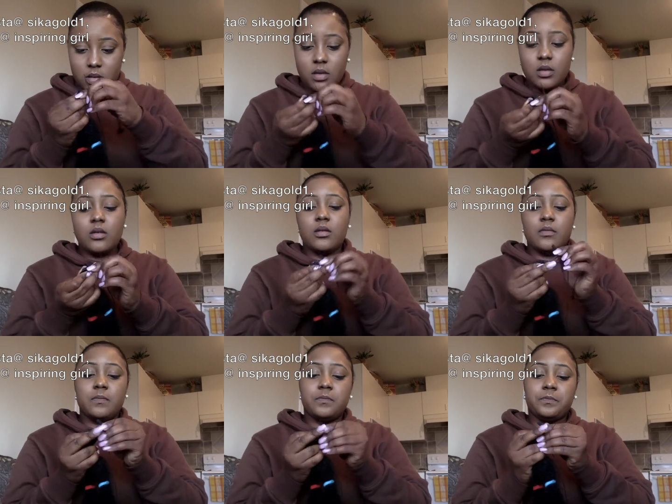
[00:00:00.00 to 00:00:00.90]
I take the
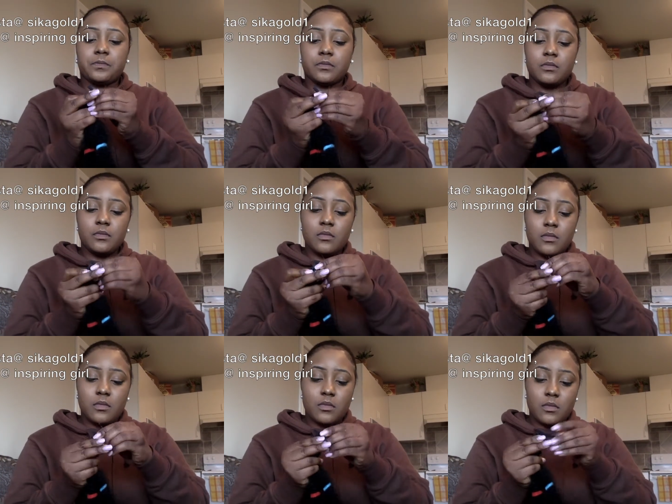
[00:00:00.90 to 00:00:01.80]
comb, I
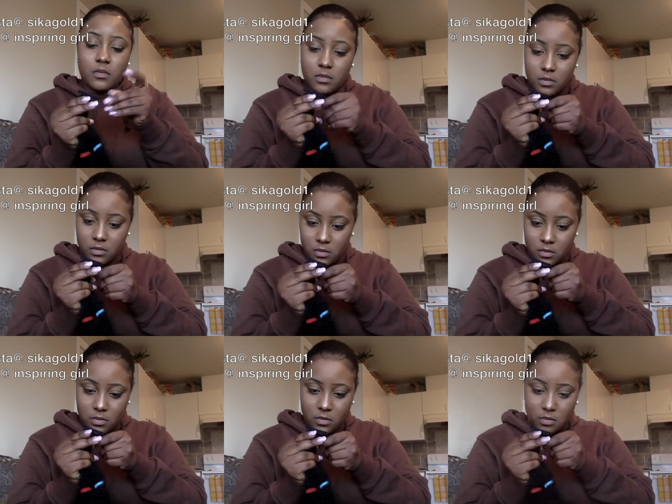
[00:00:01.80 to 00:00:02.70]
take my needle,
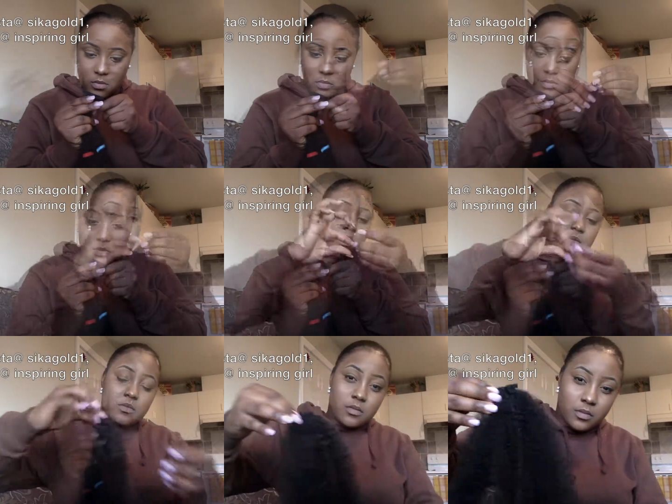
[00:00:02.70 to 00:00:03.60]
my thread, and
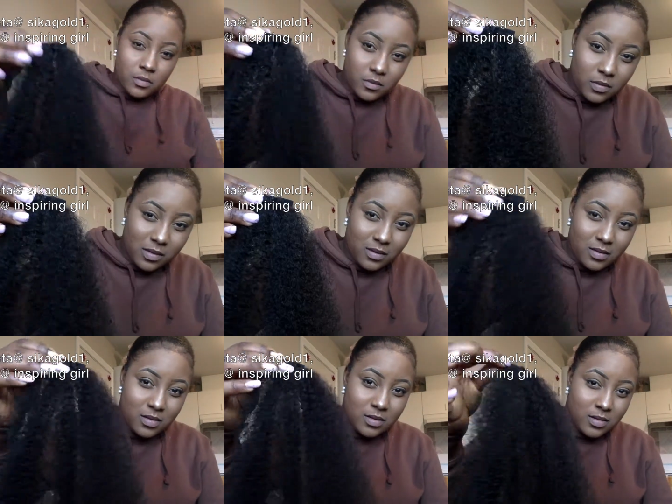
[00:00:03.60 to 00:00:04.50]
I sew
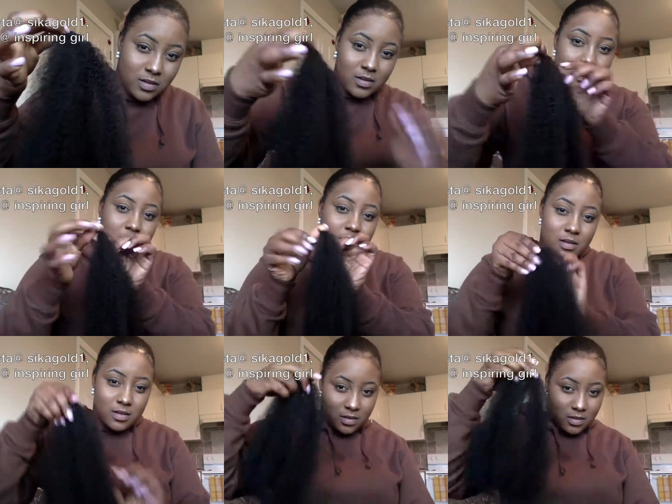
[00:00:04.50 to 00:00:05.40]
them together.
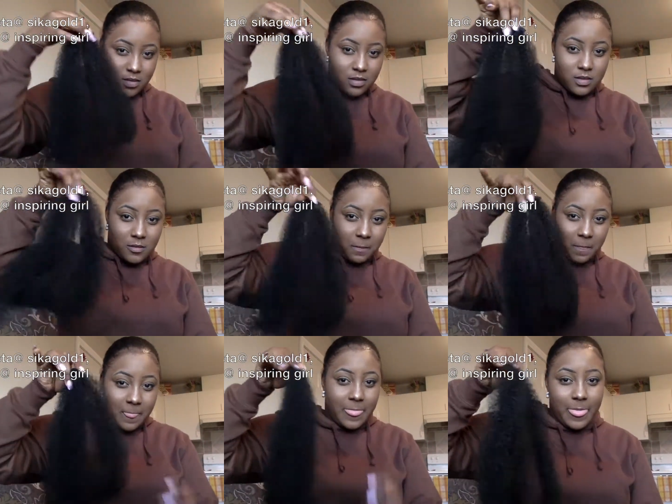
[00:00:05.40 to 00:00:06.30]
This is the
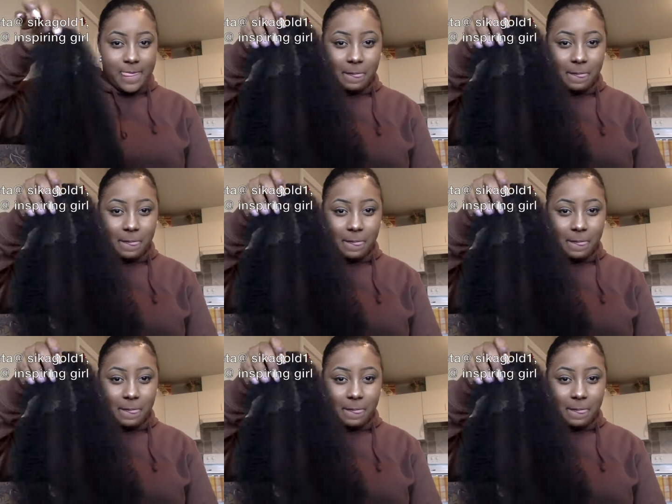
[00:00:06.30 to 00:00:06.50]
finished look.